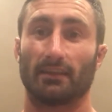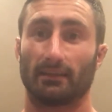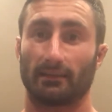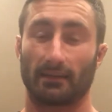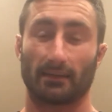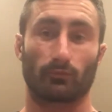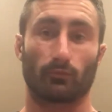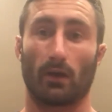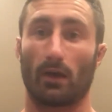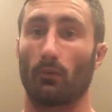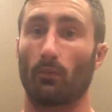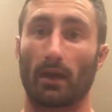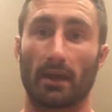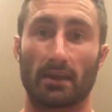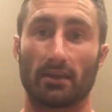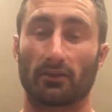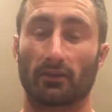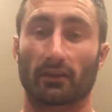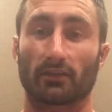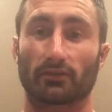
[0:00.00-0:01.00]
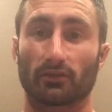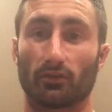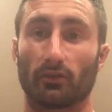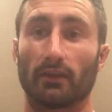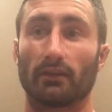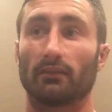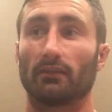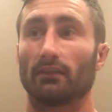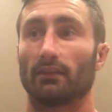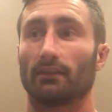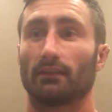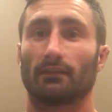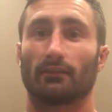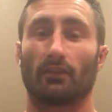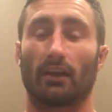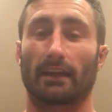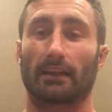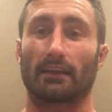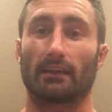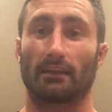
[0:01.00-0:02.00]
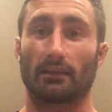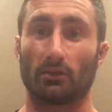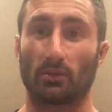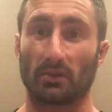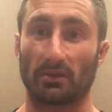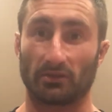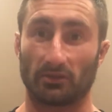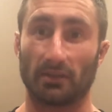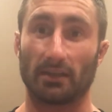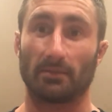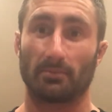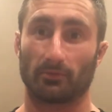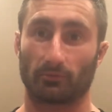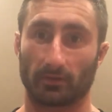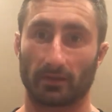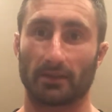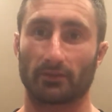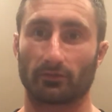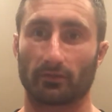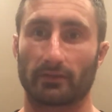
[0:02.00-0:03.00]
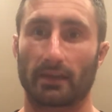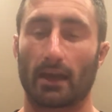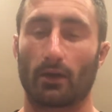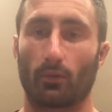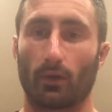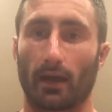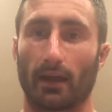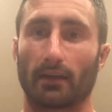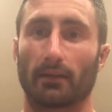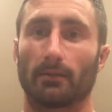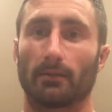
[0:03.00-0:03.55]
There's one way you're going to do it. Like, you need to be really good at that way.